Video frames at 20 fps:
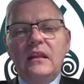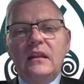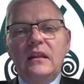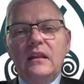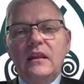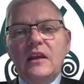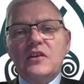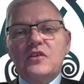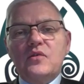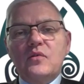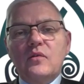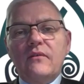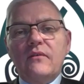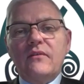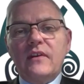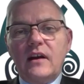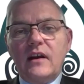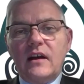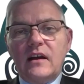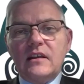The issue of
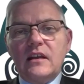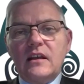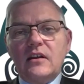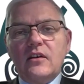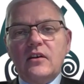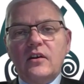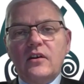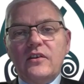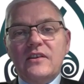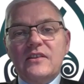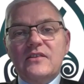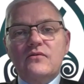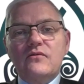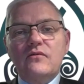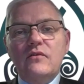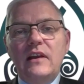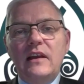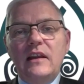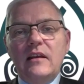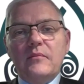the Arctic cod is
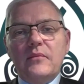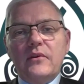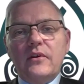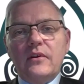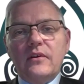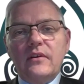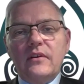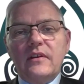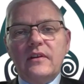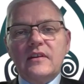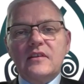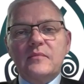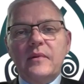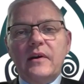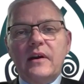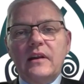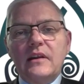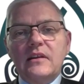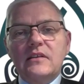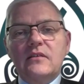really important to the
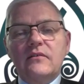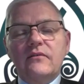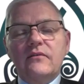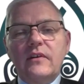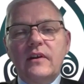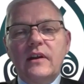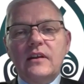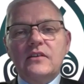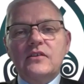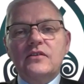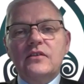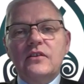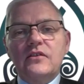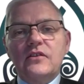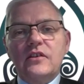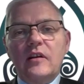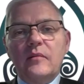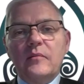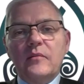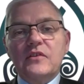Spanish, the French, the
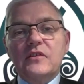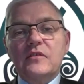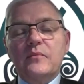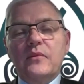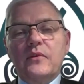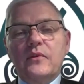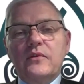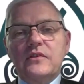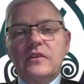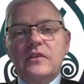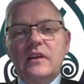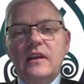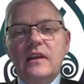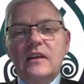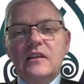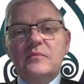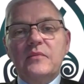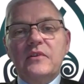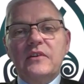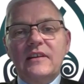Germans, the
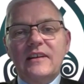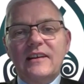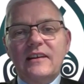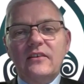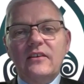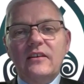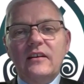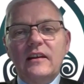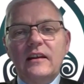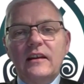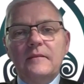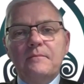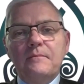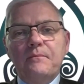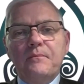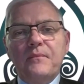Portuguese, particularly.